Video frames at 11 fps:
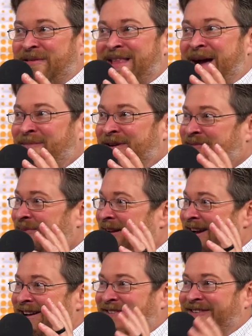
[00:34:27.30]
with not much
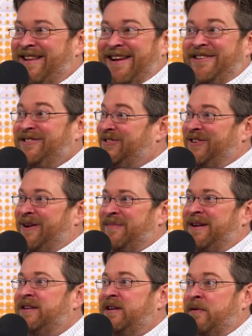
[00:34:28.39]
planning or anything, and just jumped
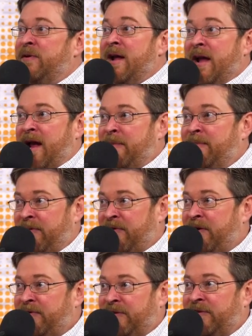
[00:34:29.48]
into and been
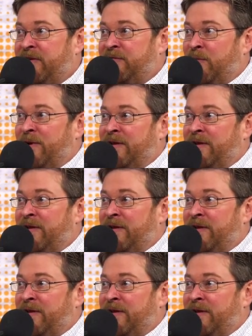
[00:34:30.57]
very successful